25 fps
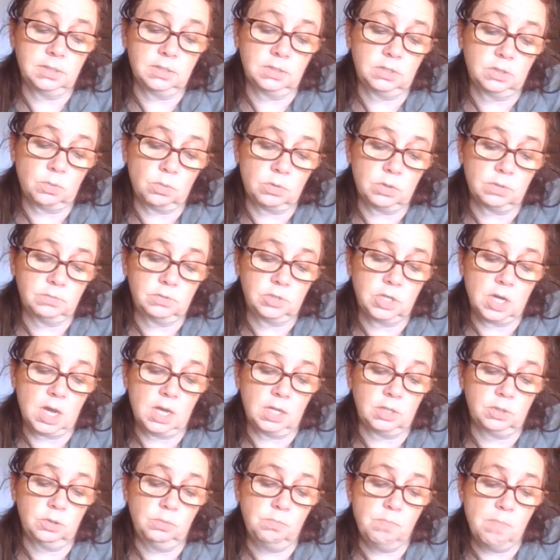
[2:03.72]
is the sort of
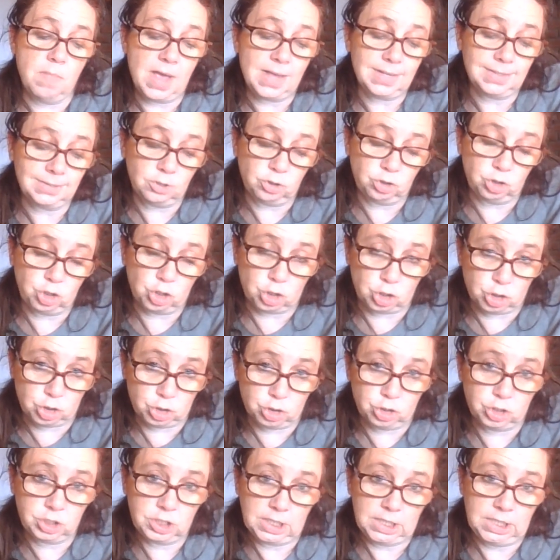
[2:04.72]
child who
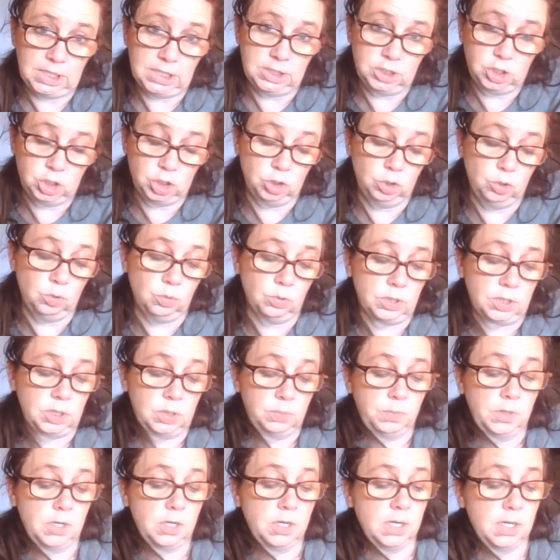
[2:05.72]
measures each new
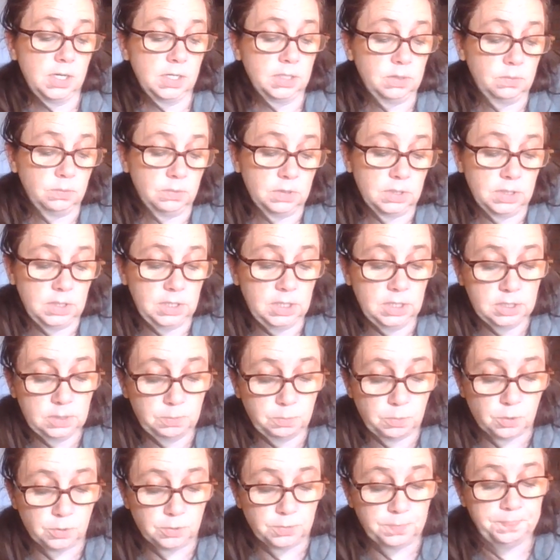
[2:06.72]
experience with a
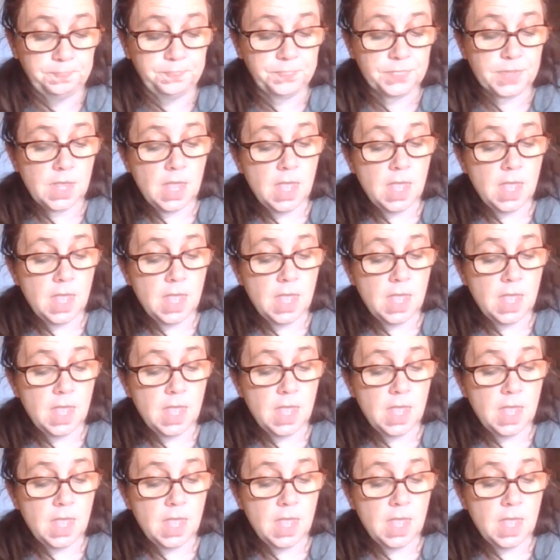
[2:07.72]
teaspoon,